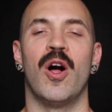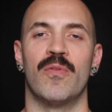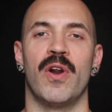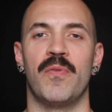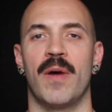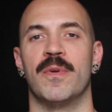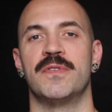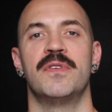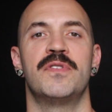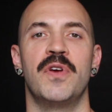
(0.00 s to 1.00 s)
All right,
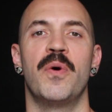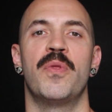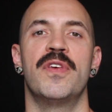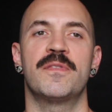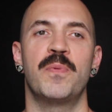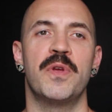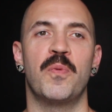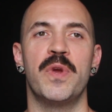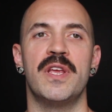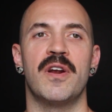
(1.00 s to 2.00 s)
Rebels. So this
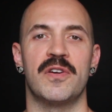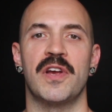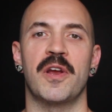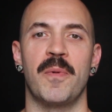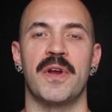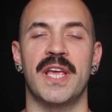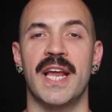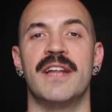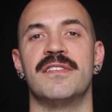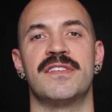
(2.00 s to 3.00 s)
week we are talking about
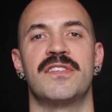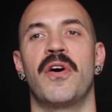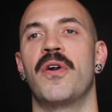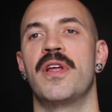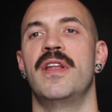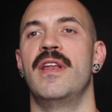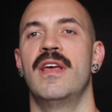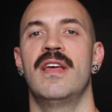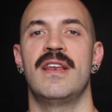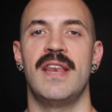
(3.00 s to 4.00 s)
getting
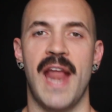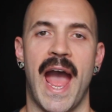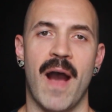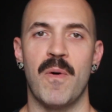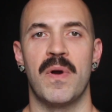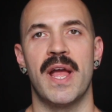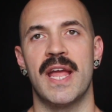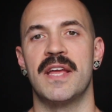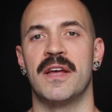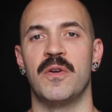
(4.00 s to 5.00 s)
started now.
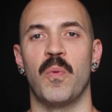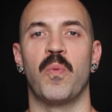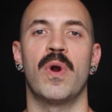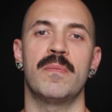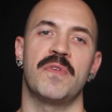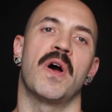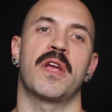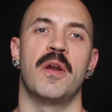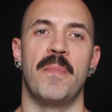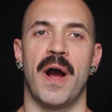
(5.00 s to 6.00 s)
And what I'm
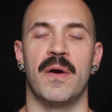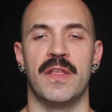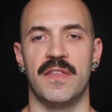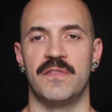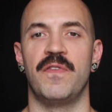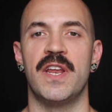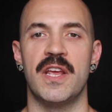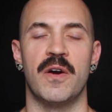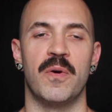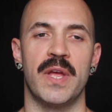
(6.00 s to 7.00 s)
talking about in this
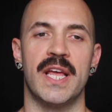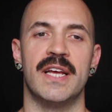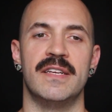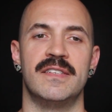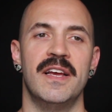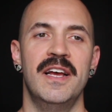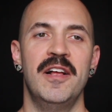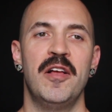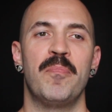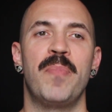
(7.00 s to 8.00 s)
video is
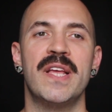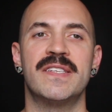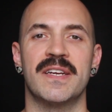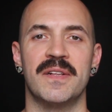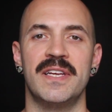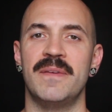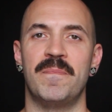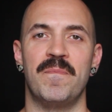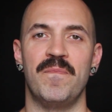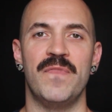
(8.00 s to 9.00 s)

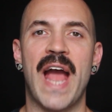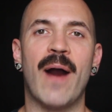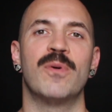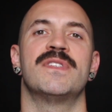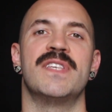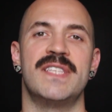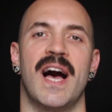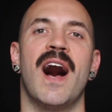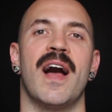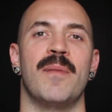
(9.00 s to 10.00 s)
basically now is the
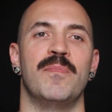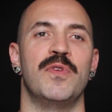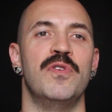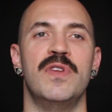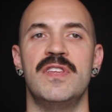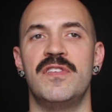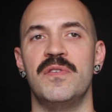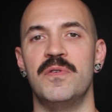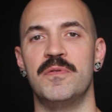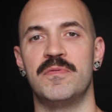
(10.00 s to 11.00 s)
time. You need
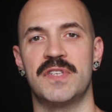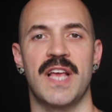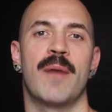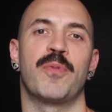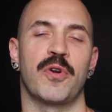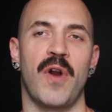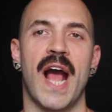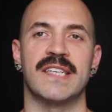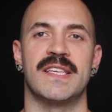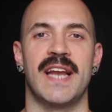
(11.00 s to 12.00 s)
to stop
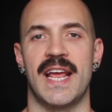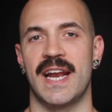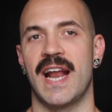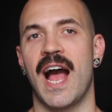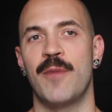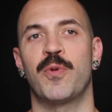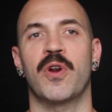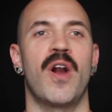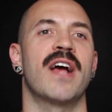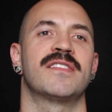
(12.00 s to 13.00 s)
procrastinating. I
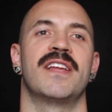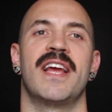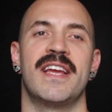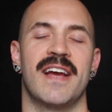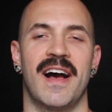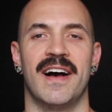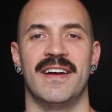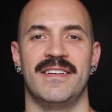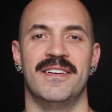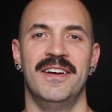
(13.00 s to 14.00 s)
procrastinate
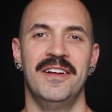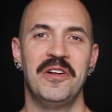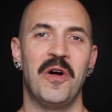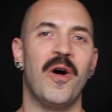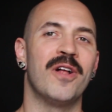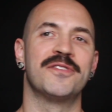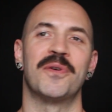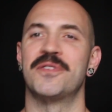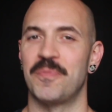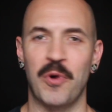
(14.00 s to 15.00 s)
on all
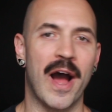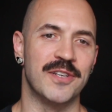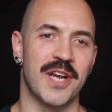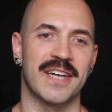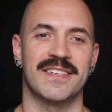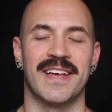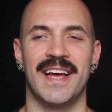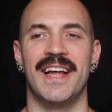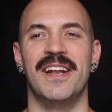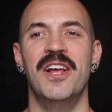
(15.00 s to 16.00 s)
sorts of projects.
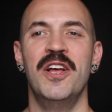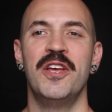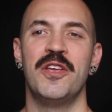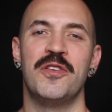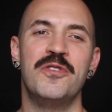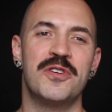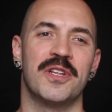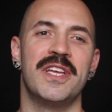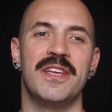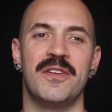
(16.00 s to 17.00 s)
And
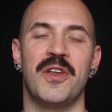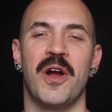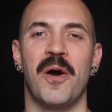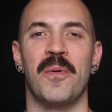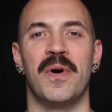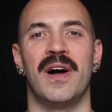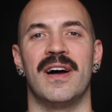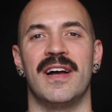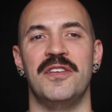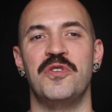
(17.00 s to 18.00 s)
usually, you know,
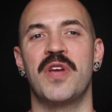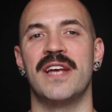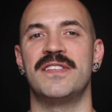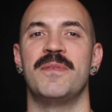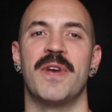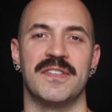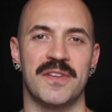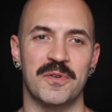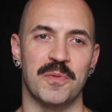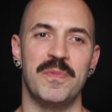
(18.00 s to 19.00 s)
you guys see me on
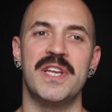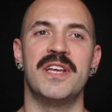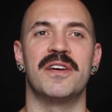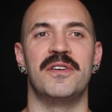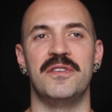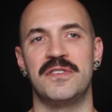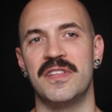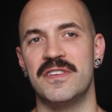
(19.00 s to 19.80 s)
social media or you see